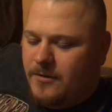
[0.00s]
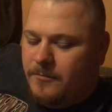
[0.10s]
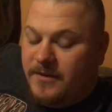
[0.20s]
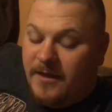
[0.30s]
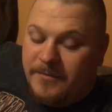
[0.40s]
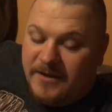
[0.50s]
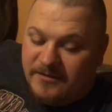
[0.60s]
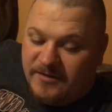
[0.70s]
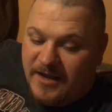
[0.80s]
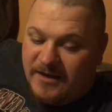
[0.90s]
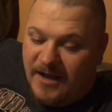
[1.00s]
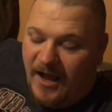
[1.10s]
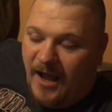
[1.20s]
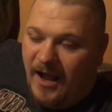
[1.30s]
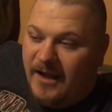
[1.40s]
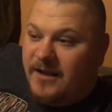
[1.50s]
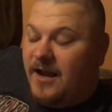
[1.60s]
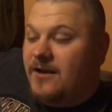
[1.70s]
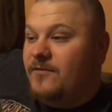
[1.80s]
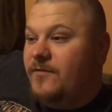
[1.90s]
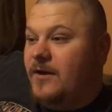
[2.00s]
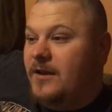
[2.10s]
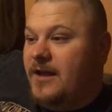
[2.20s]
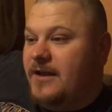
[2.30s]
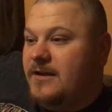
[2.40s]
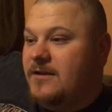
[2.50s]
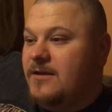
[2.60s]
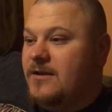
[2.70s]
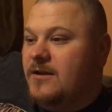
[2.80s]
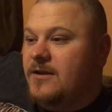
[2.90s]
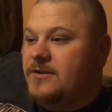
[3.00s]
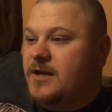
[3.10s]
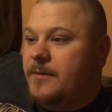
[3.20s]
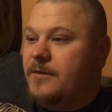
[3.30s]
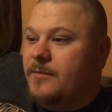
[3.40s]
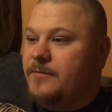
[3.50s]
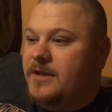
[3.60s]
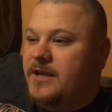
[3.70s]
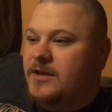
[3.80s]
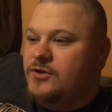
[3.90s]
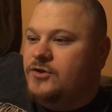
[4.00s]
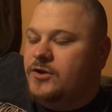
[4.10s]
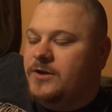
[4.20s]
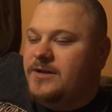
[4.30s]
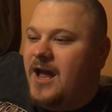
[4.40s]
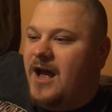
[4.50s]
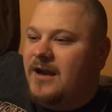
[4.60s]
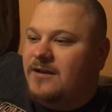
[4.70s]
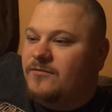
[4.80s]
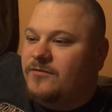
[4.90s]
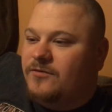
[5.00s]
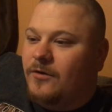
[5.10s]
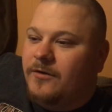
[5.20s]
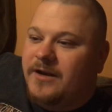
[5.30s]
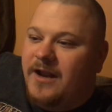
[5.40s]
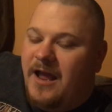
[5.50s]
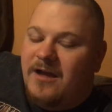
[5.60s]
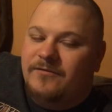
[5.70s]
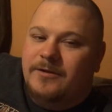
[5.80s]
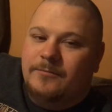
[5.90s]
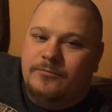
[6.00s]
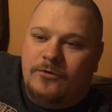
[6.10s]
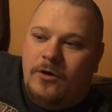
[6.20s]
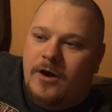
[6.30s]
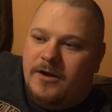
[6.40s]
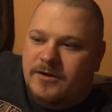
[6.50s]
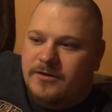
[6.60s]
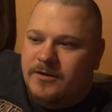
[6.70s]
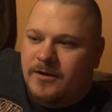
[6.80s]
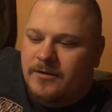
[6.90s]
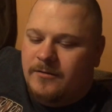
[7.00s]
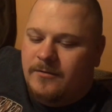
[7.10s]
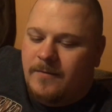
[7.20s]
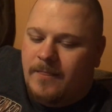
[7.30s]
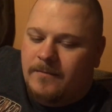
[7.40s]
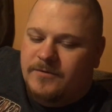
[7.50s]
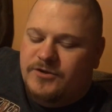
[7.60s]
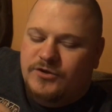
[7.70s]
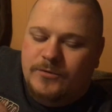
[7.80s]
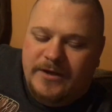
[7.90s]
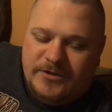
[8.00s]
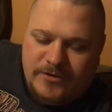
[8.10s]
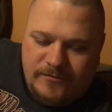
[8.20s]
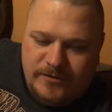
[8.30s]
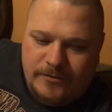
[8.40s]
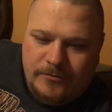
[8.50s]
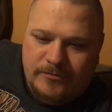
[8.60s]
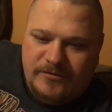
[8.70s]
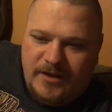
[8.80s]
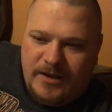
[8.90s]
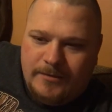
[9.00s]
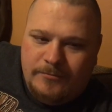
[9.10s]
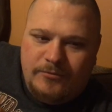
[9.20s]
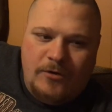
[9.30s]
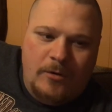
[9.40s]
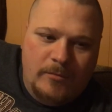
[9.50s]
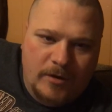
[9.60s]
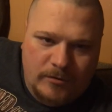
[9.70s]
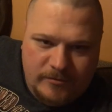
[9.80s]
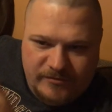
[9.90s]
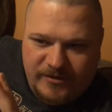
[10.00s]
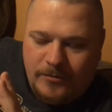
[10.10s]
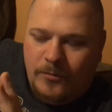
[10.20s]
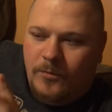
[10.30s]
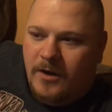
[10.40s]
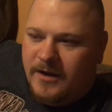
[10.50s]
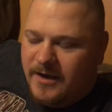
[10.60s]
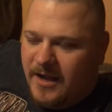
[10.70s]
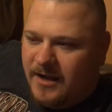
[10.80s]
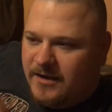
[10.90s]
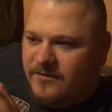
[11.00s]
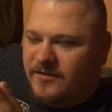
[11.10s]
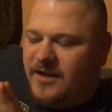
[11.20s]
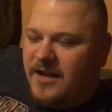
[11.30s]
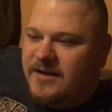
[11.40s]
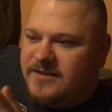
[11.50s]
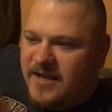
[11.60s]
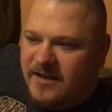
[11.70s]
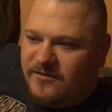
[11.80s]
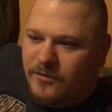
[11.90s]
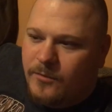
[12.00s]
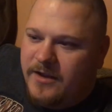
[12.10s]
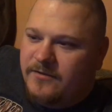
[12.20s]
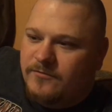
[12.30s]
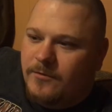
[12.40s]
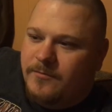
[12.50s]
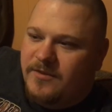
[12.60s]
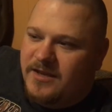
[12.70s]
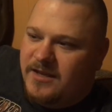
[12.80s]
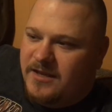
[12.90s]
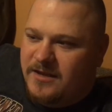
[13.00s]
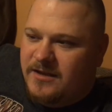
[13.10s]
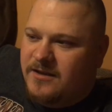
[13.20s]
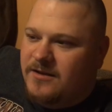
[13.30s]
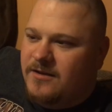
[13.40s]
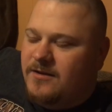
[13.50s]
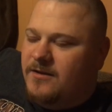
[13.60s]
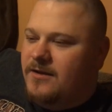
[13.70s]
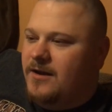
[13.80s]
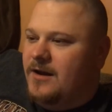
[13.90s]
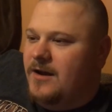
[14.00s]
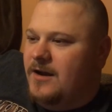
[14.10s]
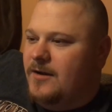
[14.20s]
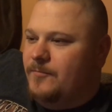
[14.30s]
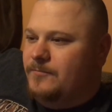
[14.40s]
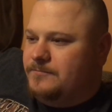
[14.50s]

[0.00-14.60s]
with that being said, I kind of felt like WWE should not have started having Braun do interviews and promos and whatnot, because it kind of takes away from the the